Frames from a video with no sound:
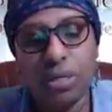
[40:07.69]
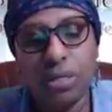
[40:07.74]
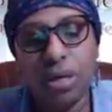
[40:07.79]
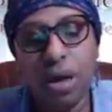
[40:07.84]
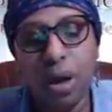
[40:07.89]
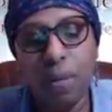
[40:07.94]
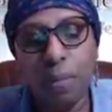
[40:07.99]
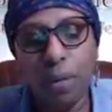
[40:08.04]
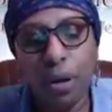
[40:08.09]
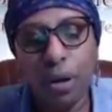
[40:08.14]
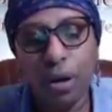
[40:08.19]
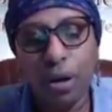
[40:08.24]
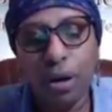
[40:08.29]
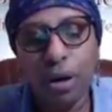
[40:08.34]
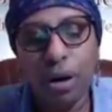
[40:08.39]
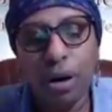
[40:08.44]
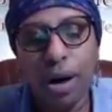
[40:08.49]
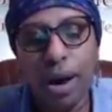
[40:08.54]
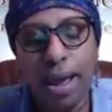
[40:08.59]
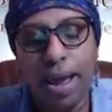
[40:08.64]

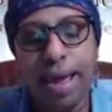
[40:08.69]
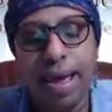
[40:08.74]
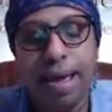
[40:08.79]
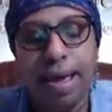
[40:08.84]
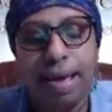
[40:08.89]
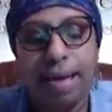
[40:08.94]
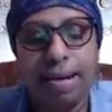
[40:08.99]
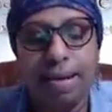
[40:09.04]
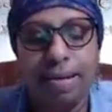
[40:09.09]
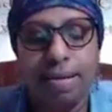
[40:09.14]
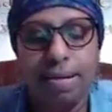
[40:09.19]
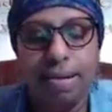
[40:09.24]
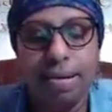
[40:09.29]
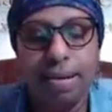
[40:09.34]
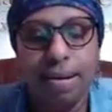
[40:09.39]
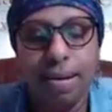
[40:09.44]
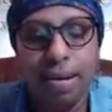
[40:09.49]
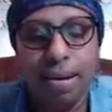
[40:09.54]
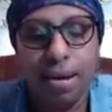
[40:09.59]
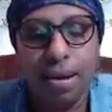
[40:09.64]
tumbler and
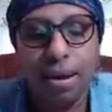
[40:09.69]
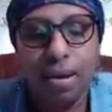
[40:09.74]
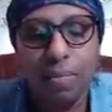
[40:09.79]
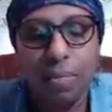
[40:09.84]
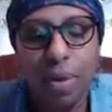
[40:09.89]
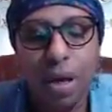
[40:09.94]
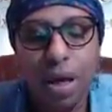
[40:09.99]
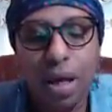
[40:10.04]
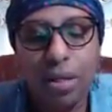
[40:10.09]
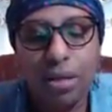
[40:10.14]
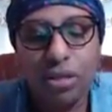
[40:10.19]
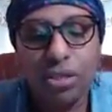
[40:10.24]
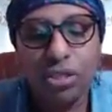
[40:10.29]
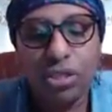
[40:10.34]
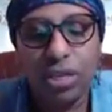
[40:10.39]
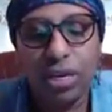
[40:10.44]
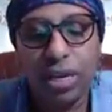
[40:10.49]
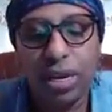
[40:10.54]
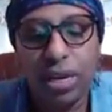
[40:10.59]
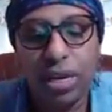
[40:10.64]

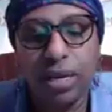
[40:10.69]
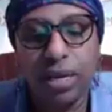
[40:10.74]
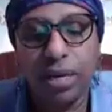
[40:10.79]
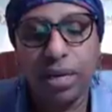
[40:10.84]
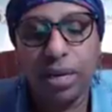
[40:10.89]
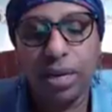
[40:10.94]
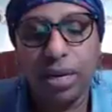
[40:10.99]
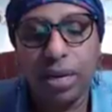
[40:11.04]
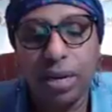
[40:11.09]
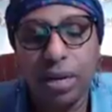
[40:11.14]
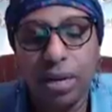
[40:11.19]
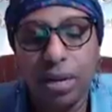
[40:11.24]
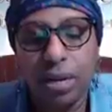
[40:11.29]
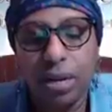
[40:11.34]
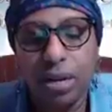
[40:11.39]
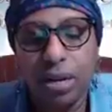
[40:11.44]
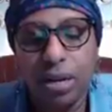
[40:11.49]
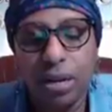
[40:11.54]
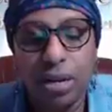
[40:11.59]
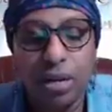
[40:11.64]
polishing, and
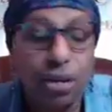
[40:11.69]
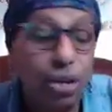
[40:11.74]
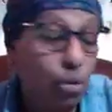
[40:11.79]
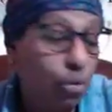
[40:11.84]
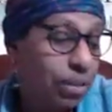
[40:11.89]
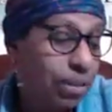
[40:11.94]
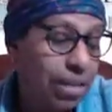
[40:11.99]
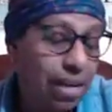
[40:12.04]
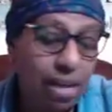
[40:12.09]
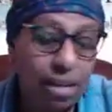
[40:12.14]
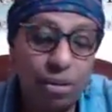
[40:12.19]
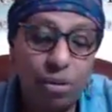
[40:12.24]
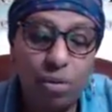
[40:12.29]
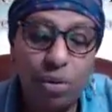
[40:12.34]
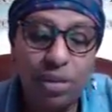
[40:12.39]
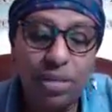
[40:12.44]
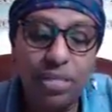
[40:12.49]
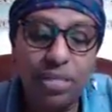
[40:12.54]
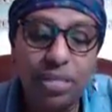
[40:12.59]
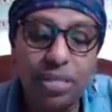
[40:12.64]
along with the other
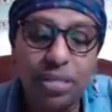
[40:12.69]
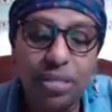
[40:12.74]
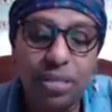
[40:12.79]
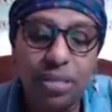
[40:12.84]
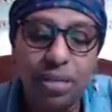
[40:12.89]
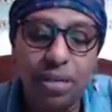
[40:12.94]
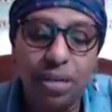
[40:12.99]
ones.